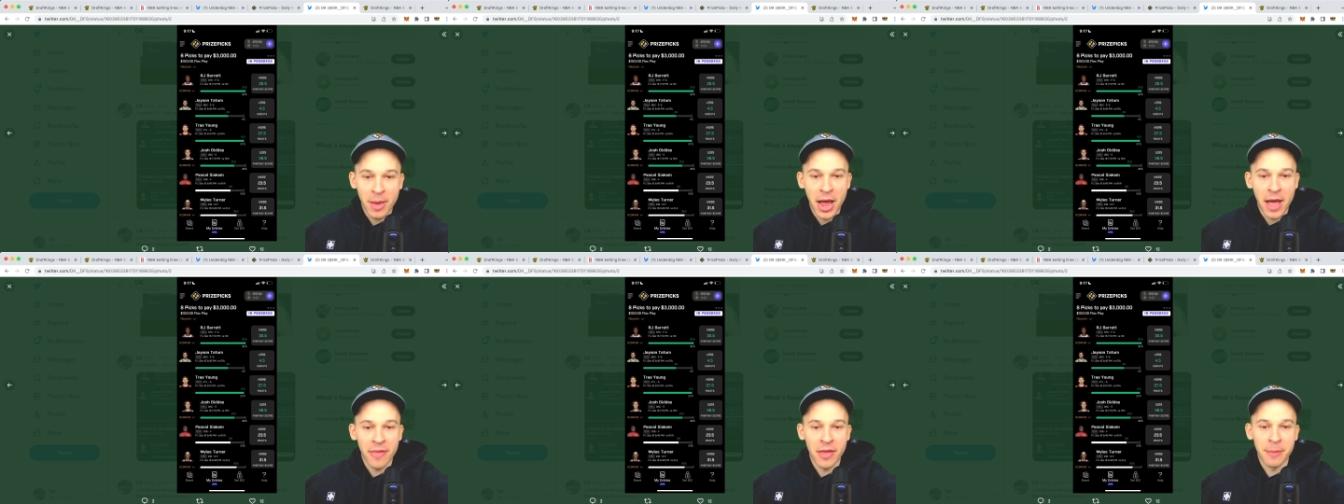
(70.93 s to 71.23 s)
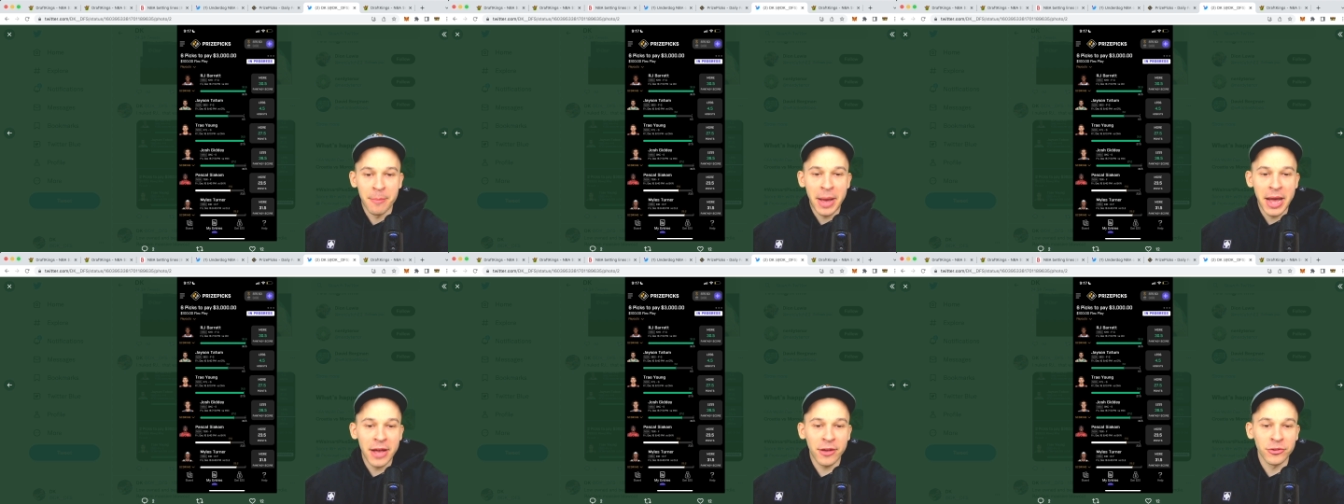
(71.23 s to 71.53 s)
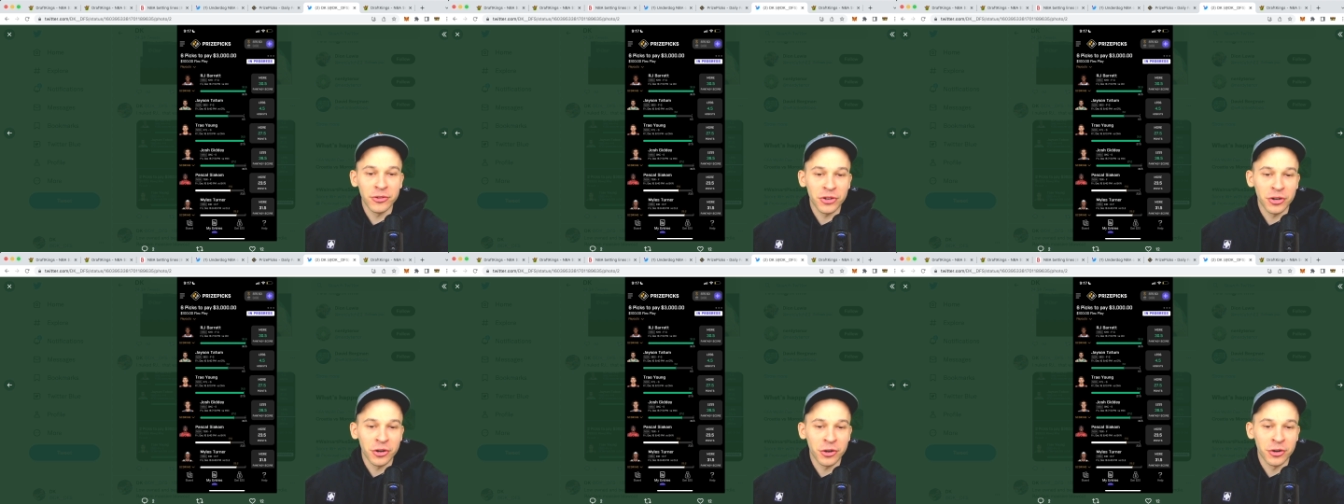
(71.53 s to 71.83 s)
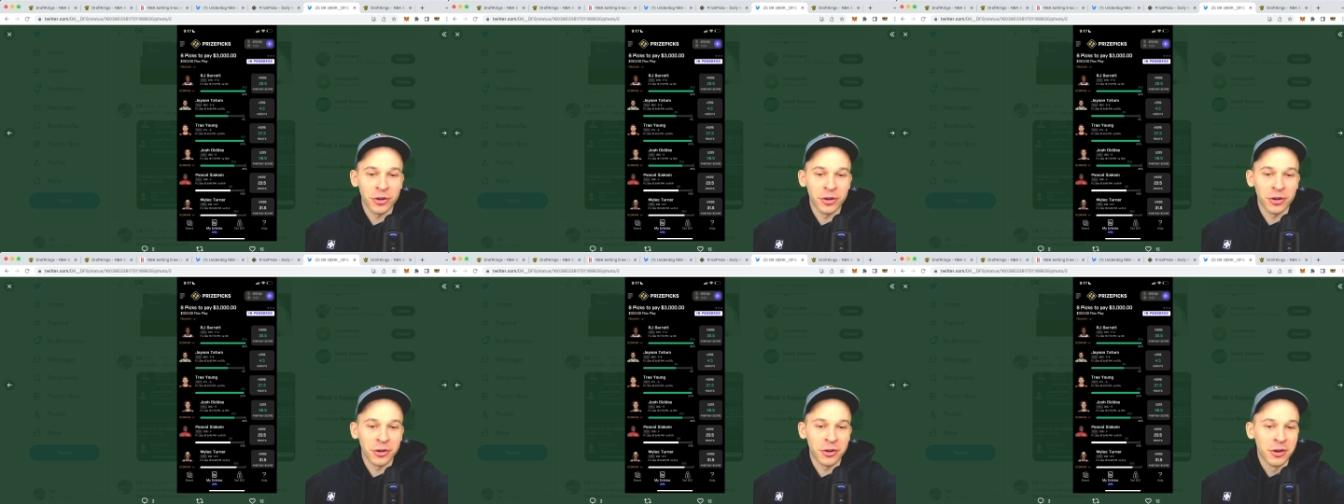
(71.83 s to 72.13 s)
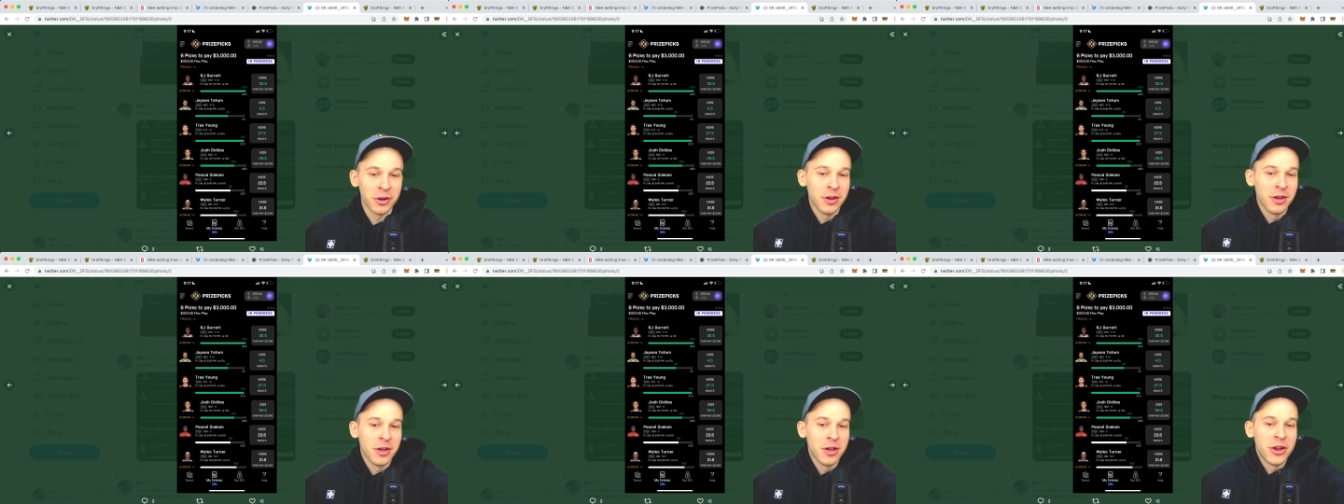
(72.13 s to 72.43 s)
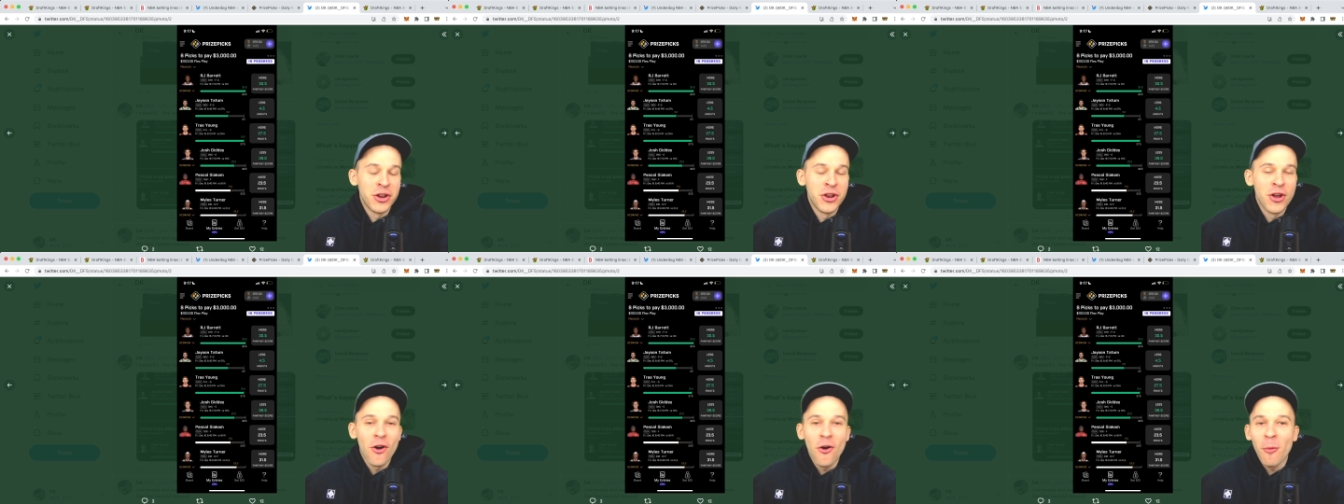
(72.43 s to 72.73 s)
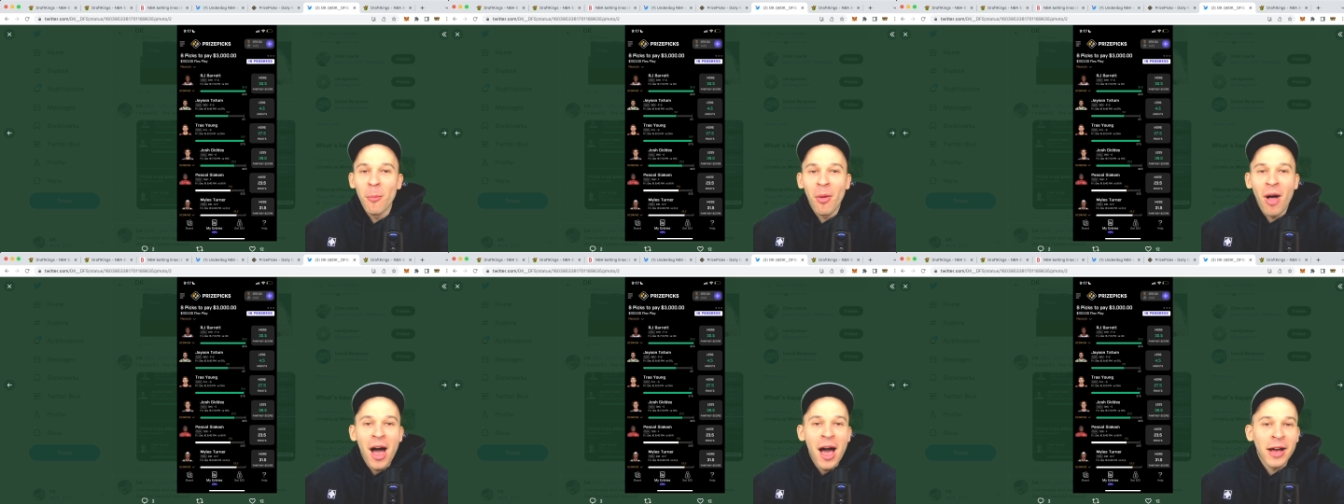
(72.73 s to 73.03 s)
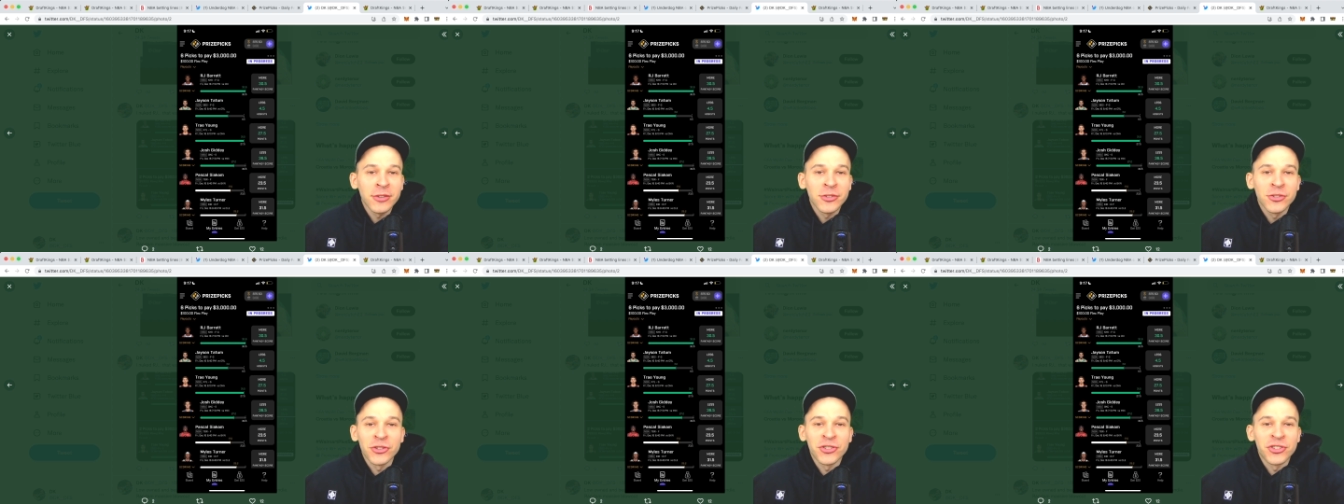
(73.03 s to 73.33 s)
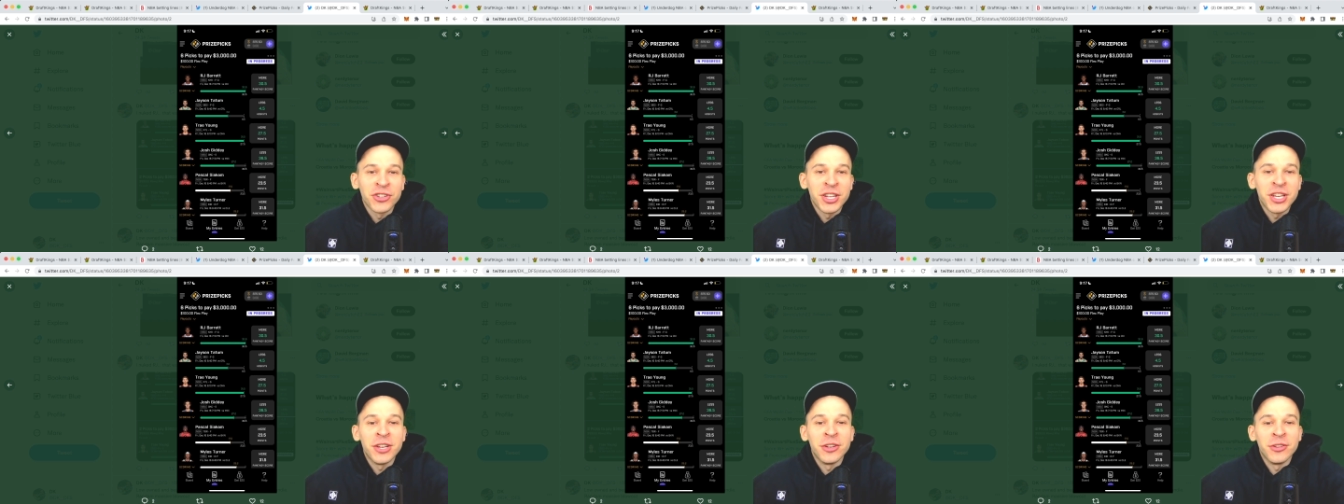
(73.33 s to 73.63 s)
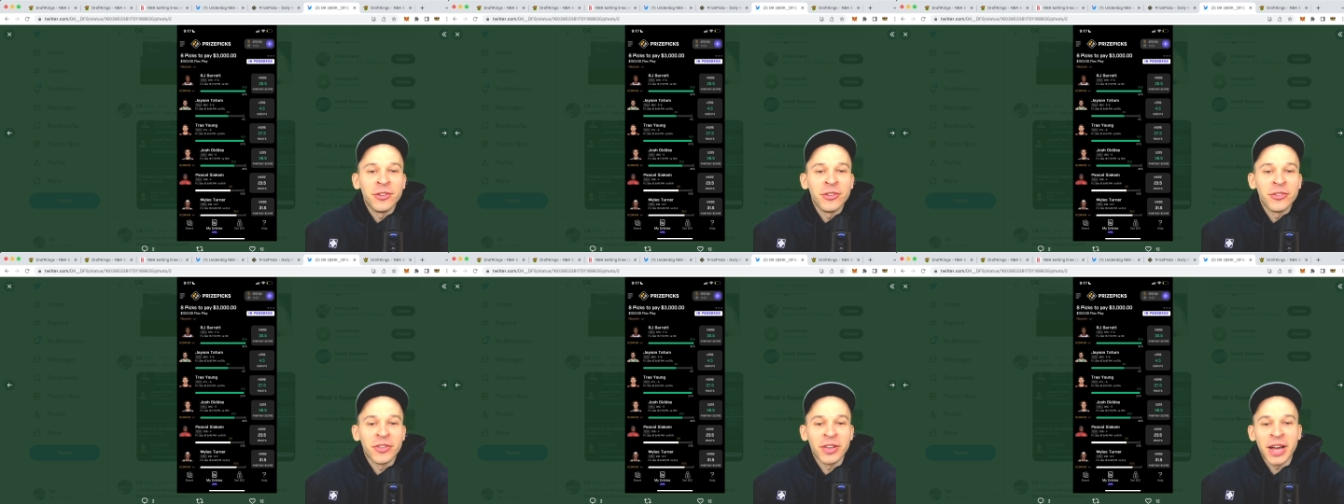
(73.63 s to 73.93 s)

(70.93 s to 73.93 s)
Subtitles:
And then Miles Turner, no blocks or steals.